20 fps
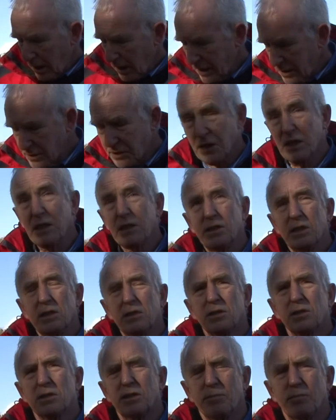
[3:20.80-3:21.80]
It's easy
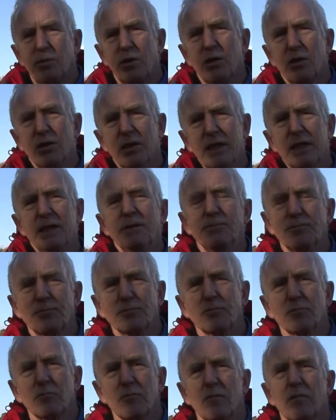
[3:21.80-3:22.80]
to deploy,
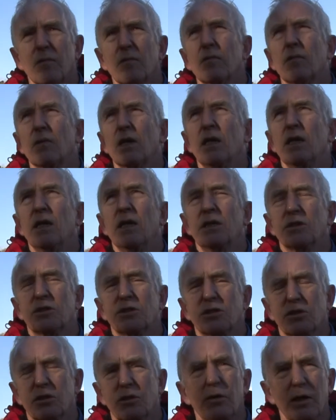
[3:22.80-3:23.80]

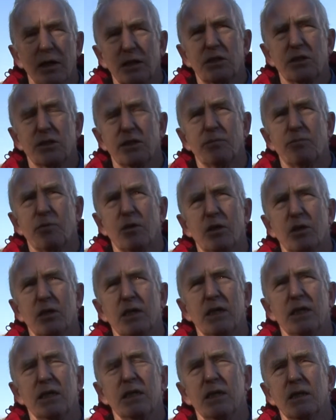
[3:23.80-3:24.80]
it's quick to
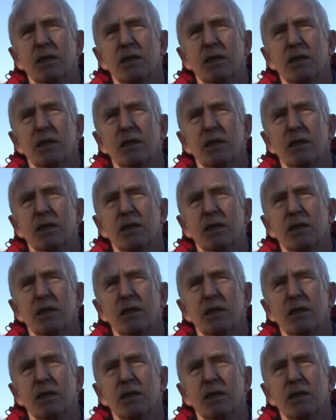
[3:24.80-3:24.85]
deploy,